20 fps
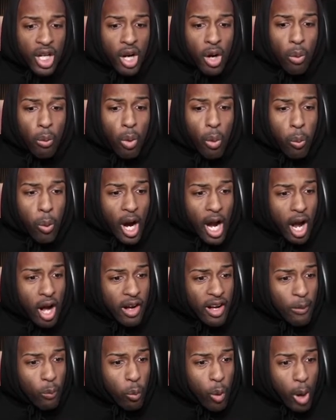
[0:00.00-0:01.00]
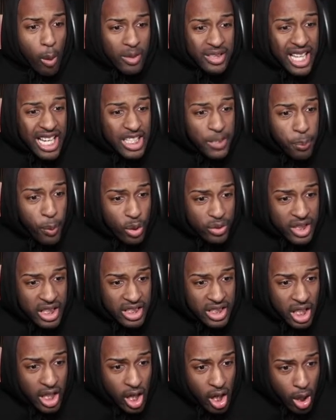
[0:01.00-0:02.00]
Well, well, what was I supposed to
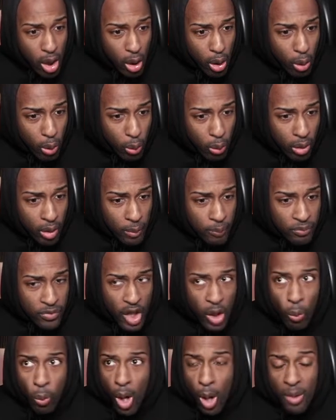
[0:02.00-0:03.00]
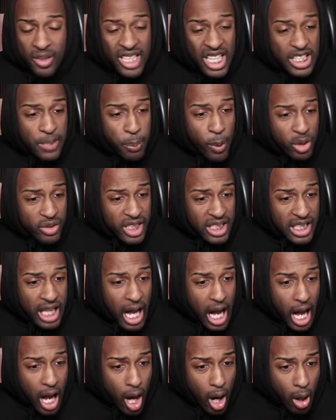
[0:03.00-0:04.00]
do? Where was I supposed to
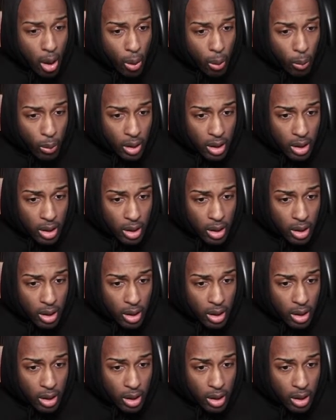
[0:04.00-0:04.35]
go?